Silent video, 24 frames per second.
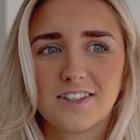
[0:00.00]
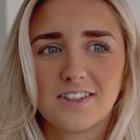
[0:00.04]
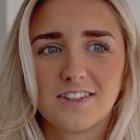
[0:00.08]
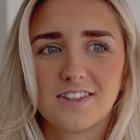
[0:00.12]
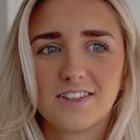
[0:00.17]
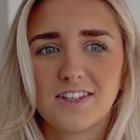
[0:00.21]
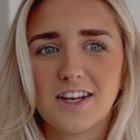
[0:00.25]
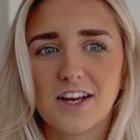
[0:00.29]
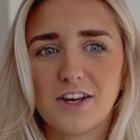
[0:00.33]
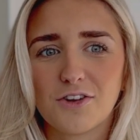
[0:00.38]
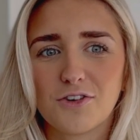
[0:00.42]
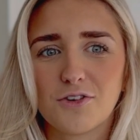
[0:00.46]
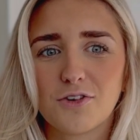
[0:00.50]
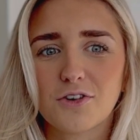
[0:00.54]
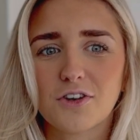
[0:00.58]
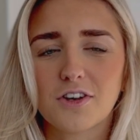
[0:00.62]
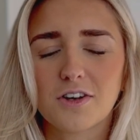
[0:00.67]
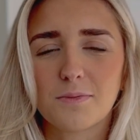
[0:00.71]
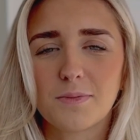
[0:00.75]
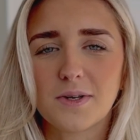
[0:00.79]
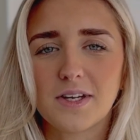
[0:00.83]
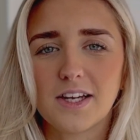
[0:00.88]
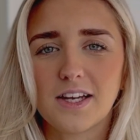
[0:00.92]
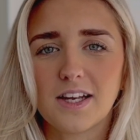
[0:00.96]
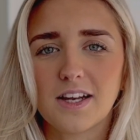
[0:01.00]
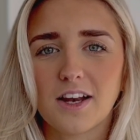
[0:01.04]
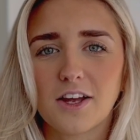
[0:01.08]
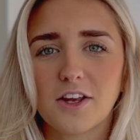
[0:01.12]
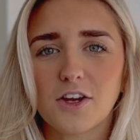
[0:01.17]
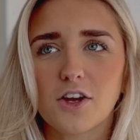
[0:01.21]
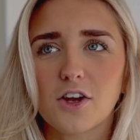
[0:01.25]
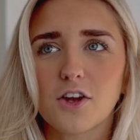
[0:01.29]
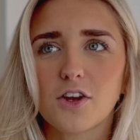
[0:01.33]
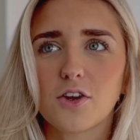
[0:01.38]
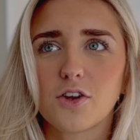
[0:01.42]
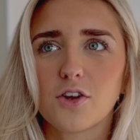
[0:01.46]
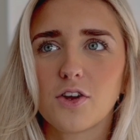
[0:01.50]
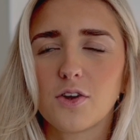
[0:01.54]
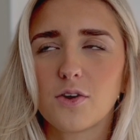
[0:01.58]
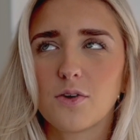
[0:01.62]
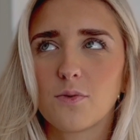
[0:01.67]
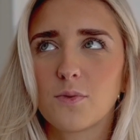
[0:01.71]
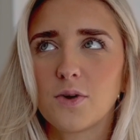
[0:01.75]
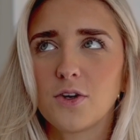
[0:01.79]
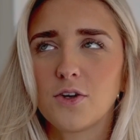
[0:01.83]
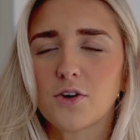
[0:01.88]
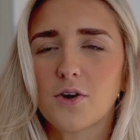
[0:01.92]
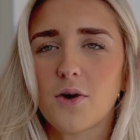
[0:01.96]
yeah, you're not going to be like,
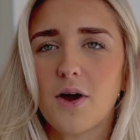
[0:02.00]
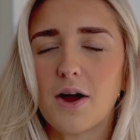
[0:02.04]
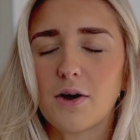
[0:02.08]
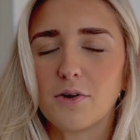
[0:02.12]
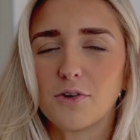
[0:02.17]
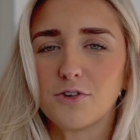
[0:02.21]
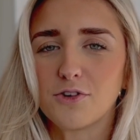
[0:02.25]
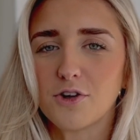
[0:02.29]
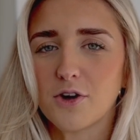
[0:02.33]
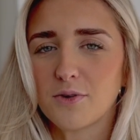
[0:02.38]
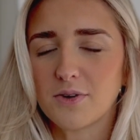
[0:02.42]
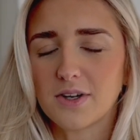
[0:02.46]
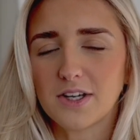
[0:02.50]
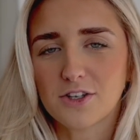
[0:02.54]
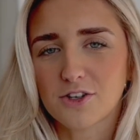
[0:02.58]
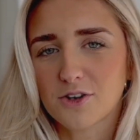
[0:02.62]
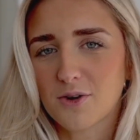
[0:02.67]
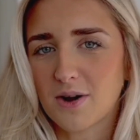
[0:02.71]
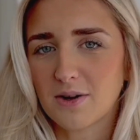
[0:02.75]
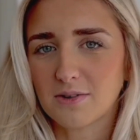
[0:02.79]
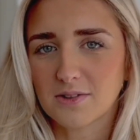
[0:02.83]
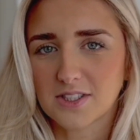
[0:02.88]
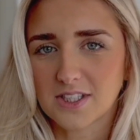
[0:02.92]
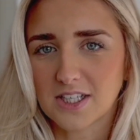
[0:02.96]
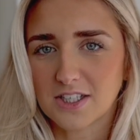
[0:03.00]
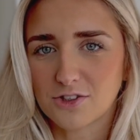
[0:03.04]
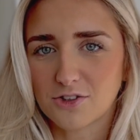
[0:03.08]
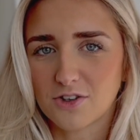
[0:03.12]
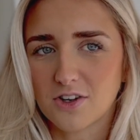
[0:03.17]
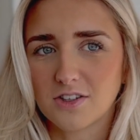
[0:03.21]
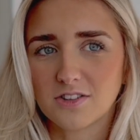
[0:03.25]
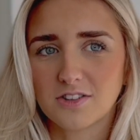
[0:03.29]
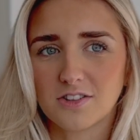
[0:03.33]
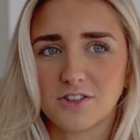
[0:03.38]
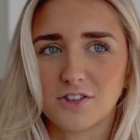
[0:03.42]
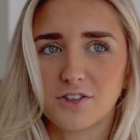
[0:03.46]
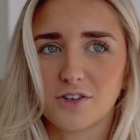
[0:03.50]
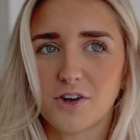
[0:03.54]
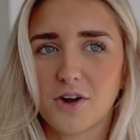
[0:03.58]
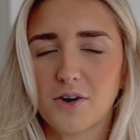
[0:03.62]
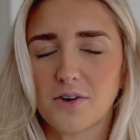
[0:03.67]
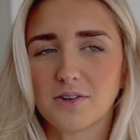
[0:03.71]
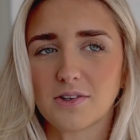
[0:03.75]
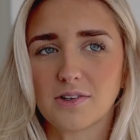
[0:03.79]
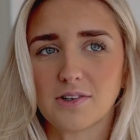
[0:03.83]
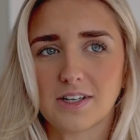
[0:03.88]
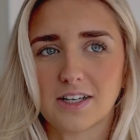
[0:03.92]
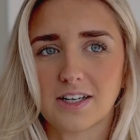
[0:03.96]
when you go out, you don't need to go out to central London, you
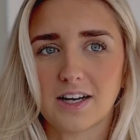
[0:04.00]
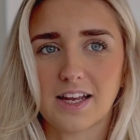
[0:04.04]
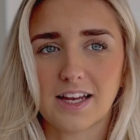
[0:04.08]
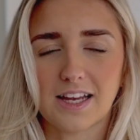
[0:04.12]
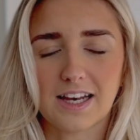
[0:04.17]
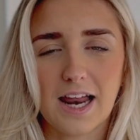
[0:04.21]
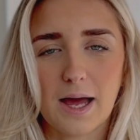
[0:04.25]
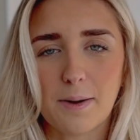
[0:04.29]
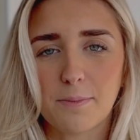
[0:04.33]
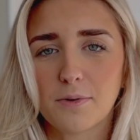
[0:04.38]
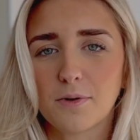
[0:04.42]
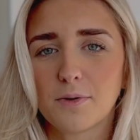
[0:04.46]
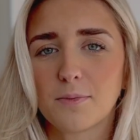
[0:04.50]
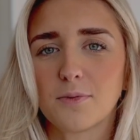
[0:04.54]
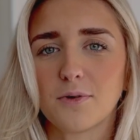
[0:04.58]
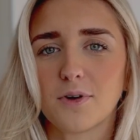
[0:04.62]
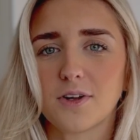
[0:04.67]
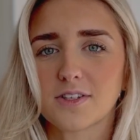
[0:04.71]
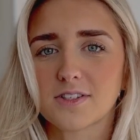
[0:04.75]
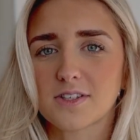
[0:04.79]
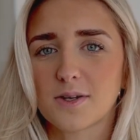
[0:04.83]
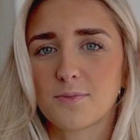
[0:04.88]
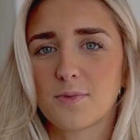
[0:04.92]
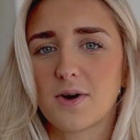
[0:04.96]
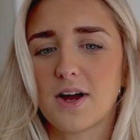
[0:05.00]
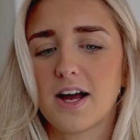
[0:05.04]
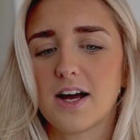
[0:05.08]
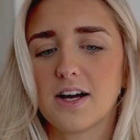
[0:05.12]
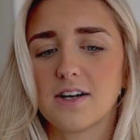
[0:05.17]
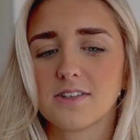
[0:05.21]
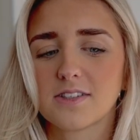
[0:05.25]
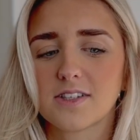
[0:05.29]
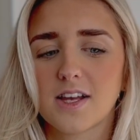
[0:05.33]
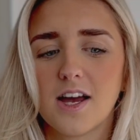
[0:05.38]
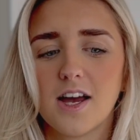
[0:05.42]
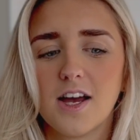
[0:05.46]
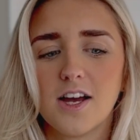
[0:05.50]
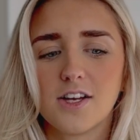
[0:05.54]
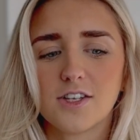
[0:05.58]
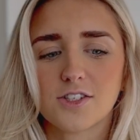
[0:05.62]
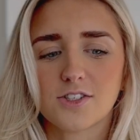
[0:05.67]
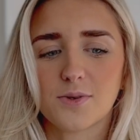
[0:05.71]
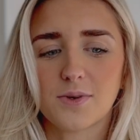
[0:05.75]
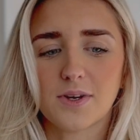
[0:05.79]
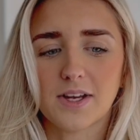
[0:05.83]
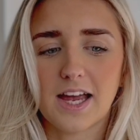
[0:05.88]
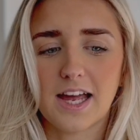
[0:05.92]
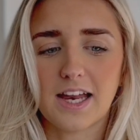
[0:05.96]
go and like Clapham or like somewhere else.
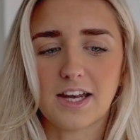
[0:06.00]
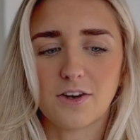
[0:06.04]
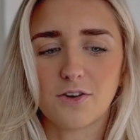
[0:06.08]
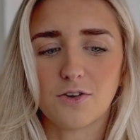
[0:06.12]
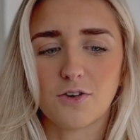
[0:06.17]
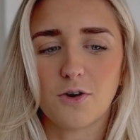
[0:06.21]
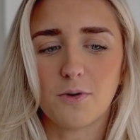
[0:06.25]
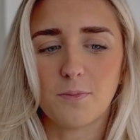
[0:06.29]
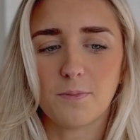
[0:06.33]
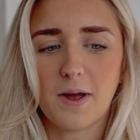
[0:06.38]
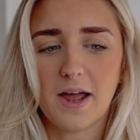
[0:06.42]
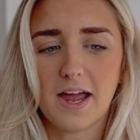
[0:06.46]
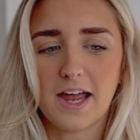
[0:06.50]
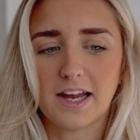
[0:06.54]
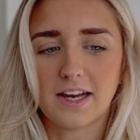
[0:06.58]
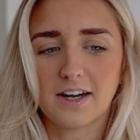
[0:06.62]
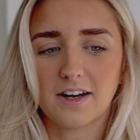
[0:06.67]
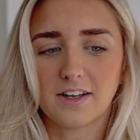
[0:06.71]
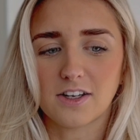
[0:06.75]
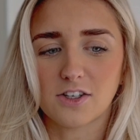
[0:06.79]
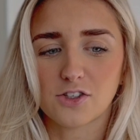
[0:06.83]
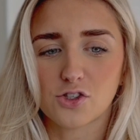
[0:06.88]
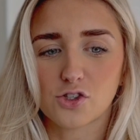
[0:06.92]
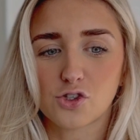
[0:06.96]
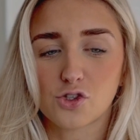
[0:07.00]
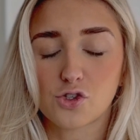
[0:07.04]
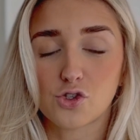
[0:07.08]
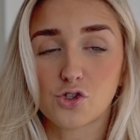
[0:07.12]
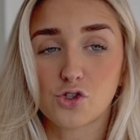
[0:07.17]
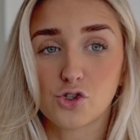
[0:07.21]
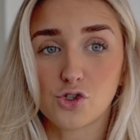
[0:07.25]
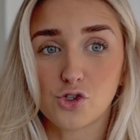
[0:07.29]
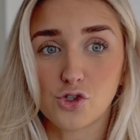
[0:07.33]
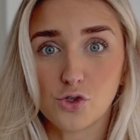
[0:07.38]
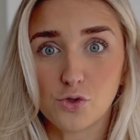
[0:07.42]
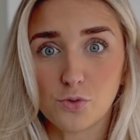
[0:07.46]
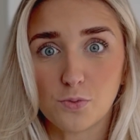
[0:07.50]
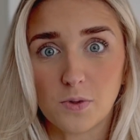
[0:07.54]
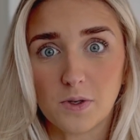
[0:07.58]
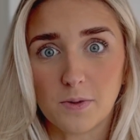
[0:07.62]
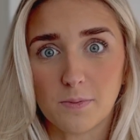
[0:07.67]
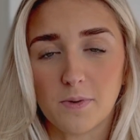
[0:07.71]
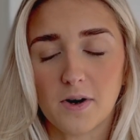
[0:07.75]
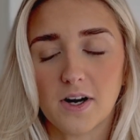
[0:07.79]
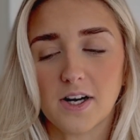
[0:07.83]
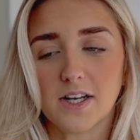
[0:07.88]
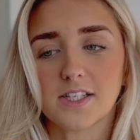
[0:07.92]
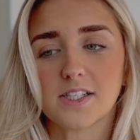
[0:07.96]
So again, you're not paying like stupid
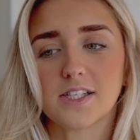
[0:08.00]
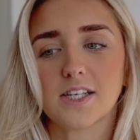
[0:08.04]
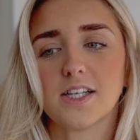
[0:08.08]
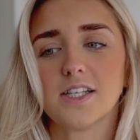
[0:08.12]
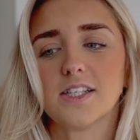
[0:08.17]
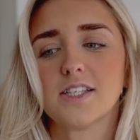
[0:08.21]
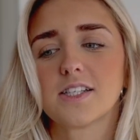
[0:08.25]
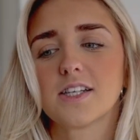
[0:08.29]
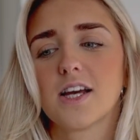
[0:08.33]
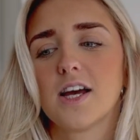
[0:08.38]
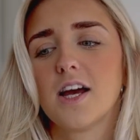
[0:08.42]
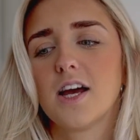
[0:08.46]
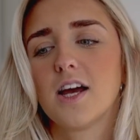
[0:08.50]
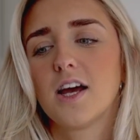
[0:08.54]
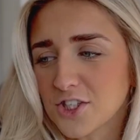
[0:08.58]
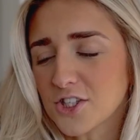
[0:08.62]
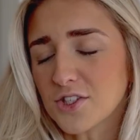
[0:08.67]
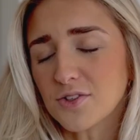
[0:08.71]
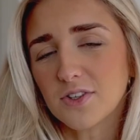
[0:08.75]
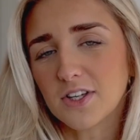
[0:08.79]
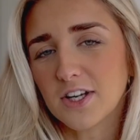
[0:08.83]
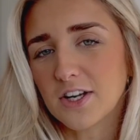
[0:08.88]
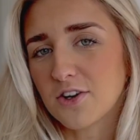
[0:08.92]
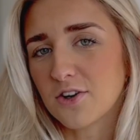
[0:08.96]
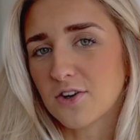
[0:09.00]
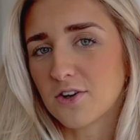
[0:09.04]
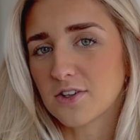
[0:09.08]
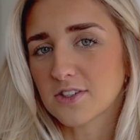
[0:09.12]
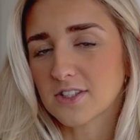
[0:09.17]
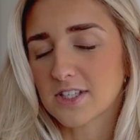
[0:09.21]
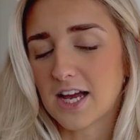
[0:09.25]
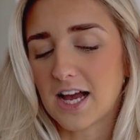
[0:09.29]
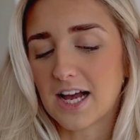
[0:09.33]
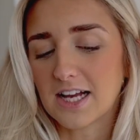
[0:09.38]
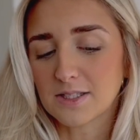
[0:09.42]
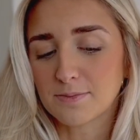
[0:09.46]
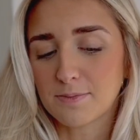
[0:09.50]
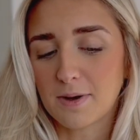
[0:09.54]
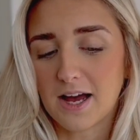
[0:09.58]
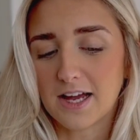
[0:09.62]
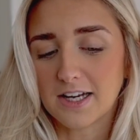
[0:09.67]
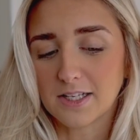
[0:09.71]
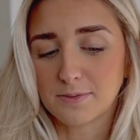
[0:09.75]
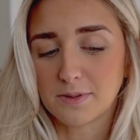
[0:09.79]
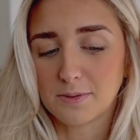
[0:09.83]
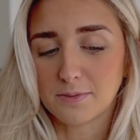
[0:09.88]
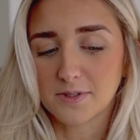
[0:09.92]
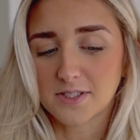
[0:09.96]
prices. It's really not as bad
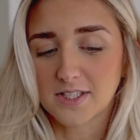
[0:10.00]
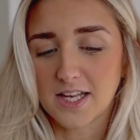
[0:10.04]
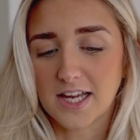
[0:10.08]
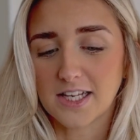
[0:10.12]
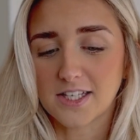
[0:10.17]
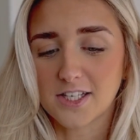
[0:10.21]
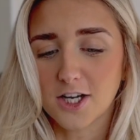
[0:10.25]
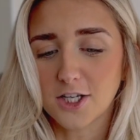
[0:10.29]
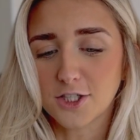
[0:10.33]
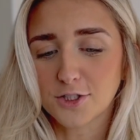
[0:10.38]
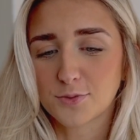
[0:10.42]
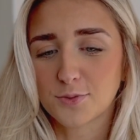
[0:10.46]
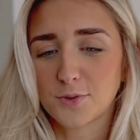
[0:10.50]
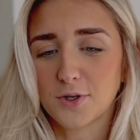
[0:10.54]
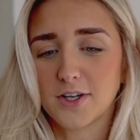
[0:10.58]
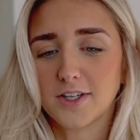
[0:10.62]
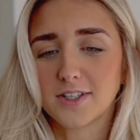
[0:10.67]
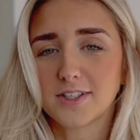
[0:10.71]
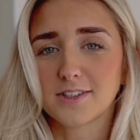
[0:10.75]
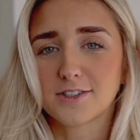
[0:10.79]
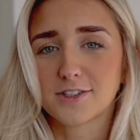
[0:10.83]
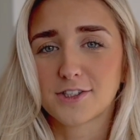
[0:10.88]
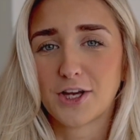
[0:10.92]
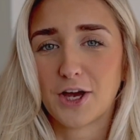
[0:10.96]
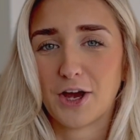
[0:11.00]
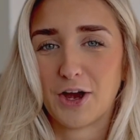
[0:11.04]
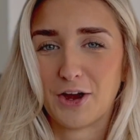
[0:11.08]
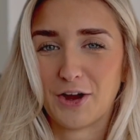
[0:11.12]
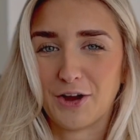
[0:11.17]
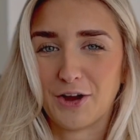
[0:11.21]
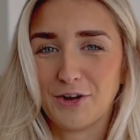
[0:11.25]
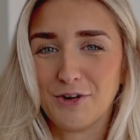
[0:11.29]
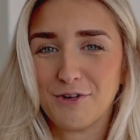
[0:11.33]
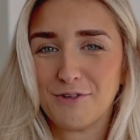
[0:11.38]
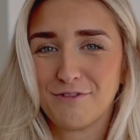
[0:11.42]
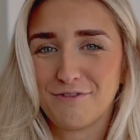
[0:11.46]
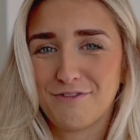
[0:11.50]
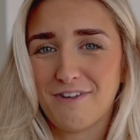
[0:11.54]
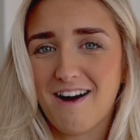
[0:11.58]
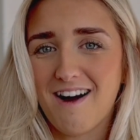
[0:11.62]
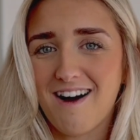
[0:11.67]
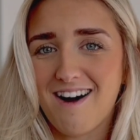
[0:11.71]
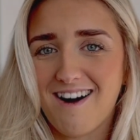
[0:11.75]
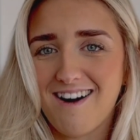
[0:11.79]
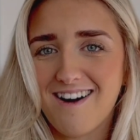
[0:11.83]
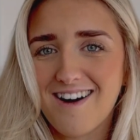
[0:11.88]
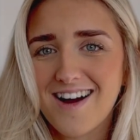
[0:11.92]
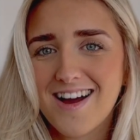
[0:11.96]
as people say. Touch wood, so
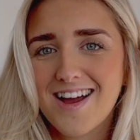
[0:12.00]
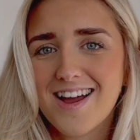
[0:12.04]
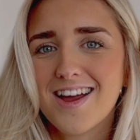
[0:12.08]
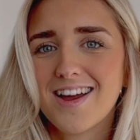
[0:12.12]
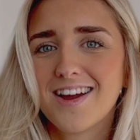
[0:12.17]
far.